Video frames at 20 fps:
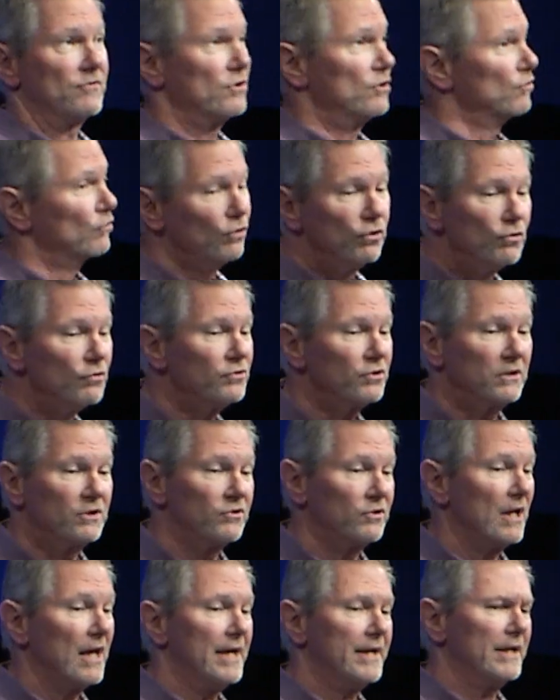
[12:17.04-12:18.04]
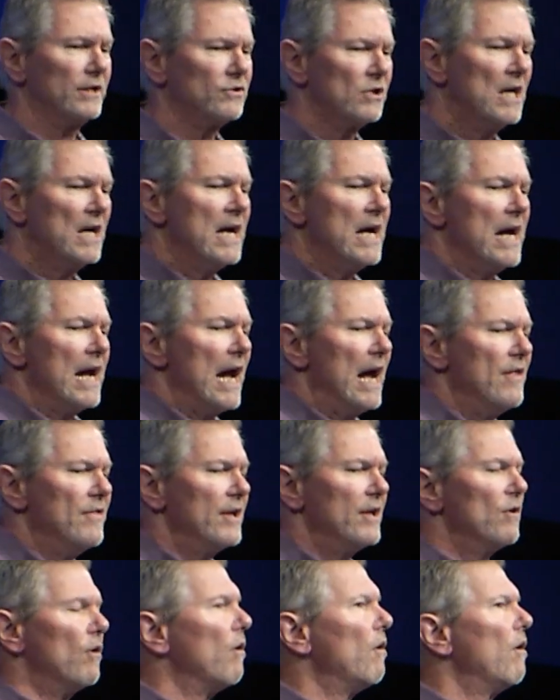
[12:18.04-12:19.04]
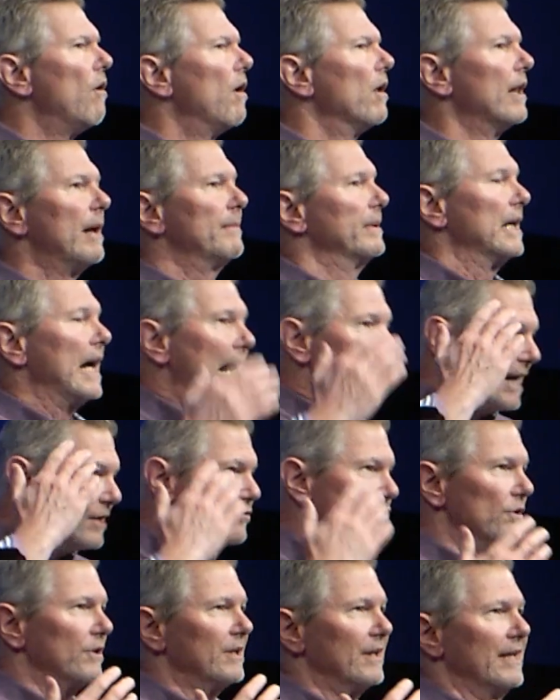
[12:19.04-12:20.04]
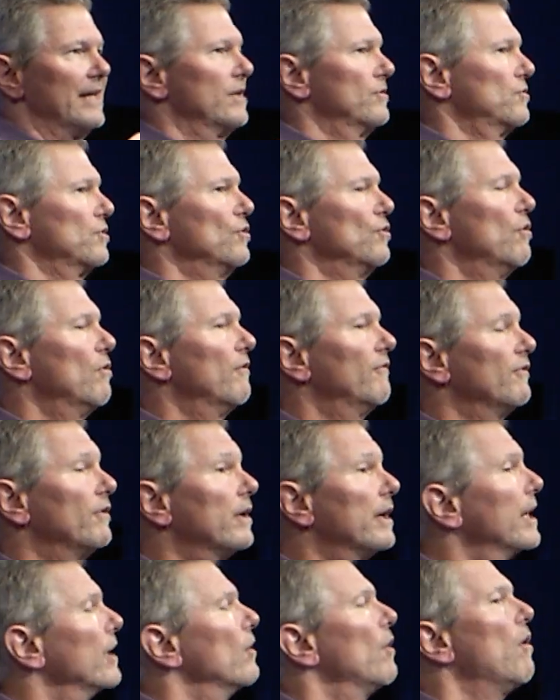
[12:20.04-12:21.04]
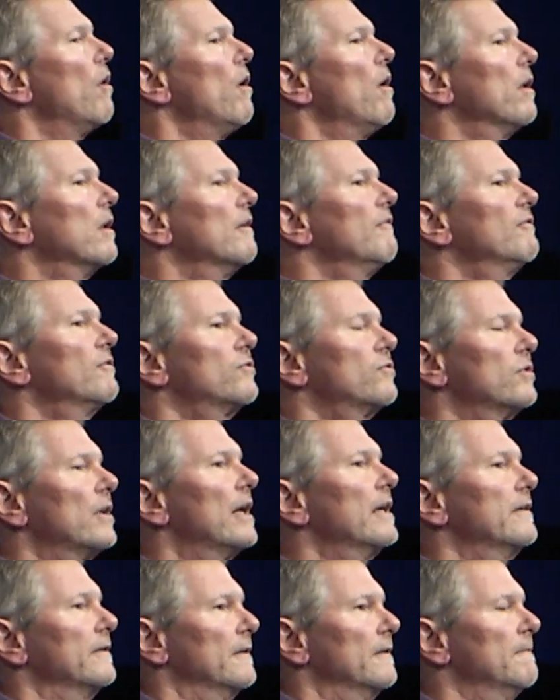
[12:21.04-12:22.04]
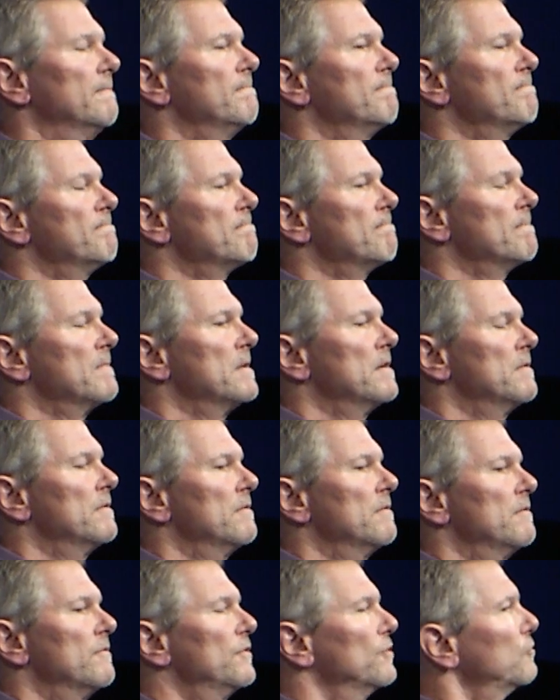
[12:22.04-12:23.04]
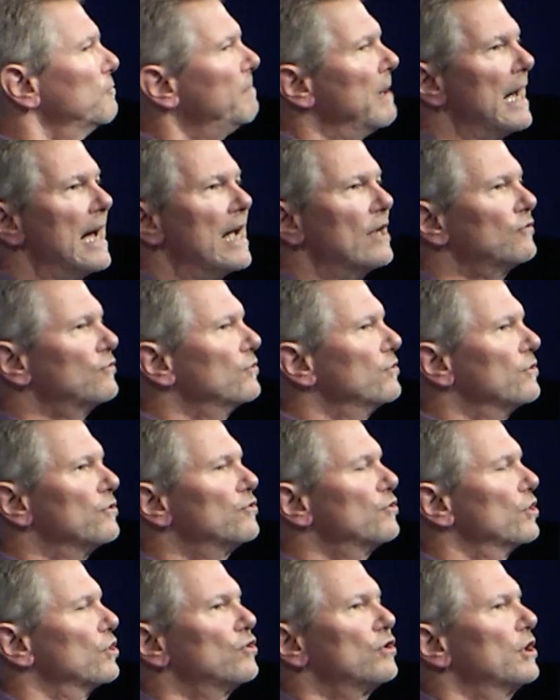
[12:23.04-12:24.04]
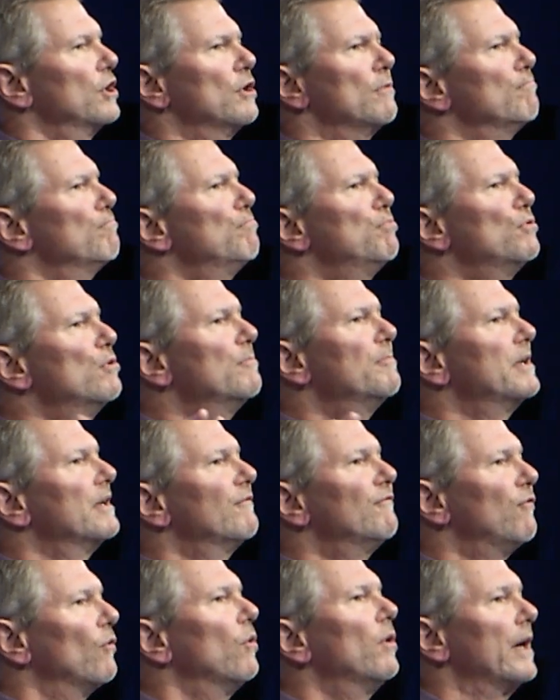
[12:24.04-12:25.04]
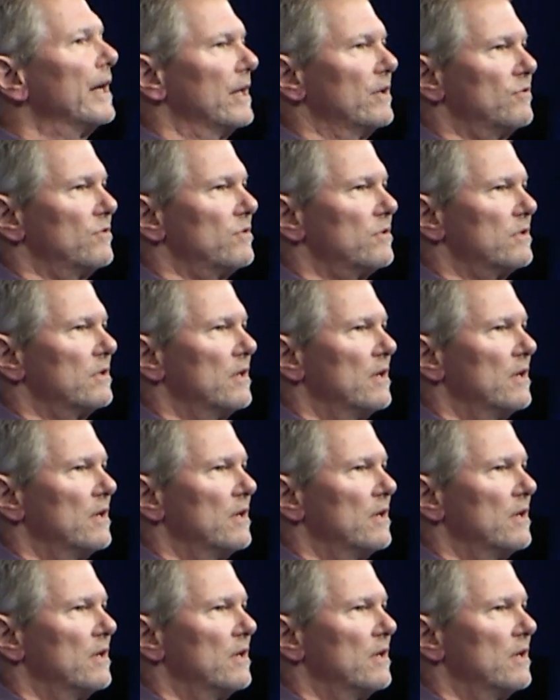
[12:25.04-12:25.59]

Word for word: He's losing his audience. And then all, I mean, eyes are glazing over. And all of a sudden, this pastor, just in a booming voice,